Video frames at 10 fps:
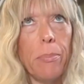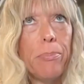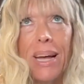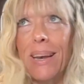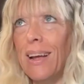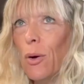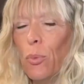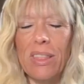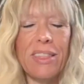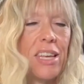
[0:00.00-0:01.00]
But
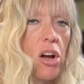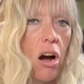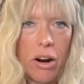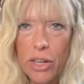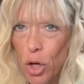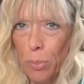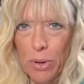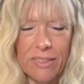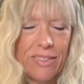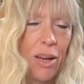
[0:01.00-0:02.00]
with the
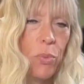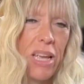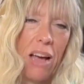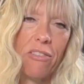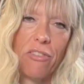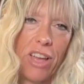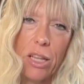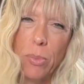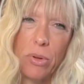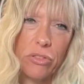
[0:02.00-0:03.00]
audiobooks that we have
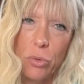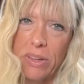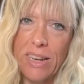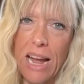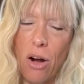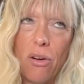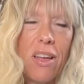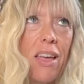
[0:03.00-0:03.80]
available to us now,